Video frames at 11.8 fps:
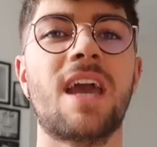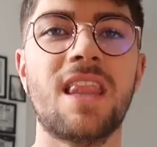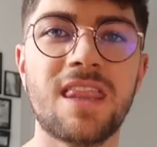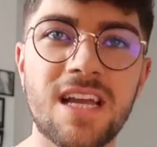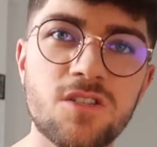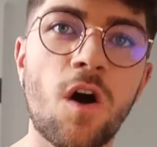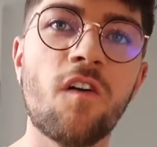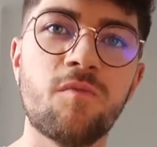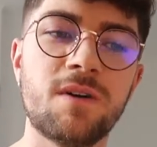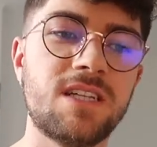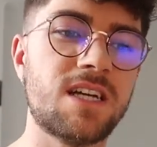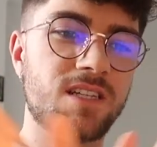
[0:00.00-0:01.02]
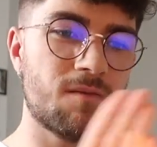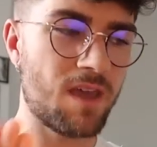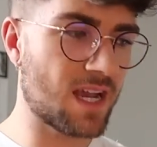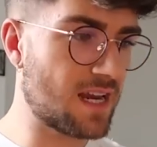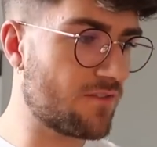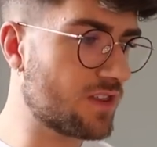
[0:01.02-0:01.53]
of getting things off my desk and
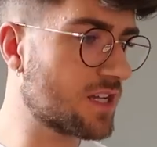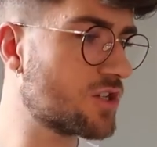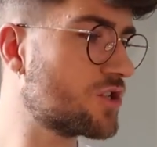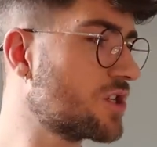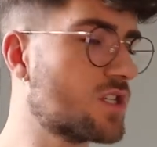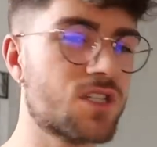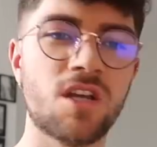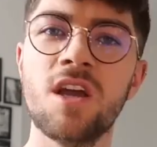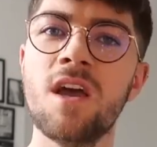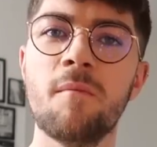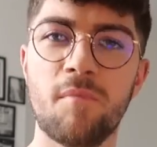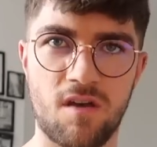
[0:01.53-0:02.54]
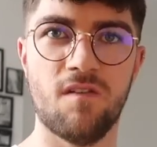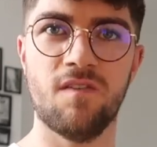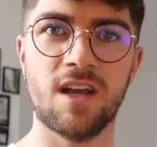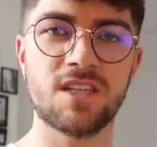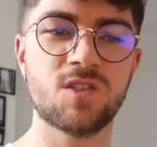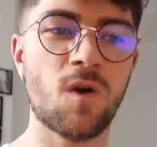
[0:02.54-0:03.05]
making everything just
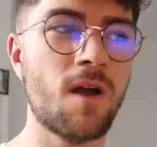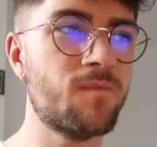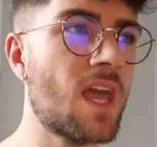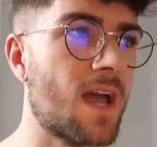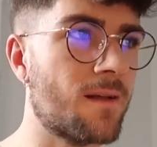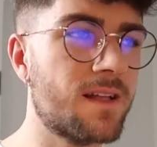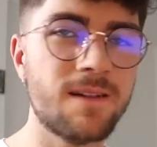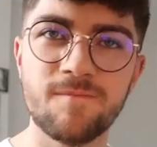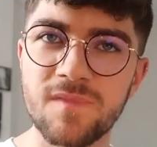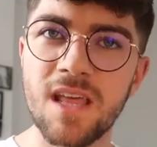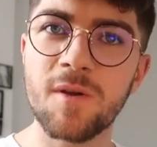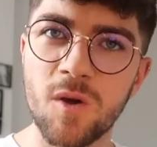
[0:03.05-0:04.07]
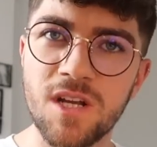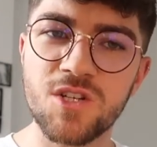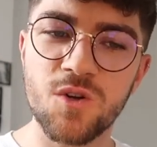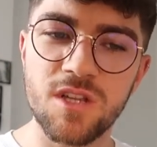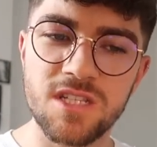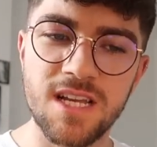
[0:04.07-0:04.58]
perfect. So yeah, let me quickly
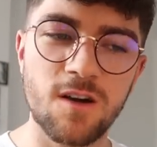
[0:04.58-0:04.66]
show you the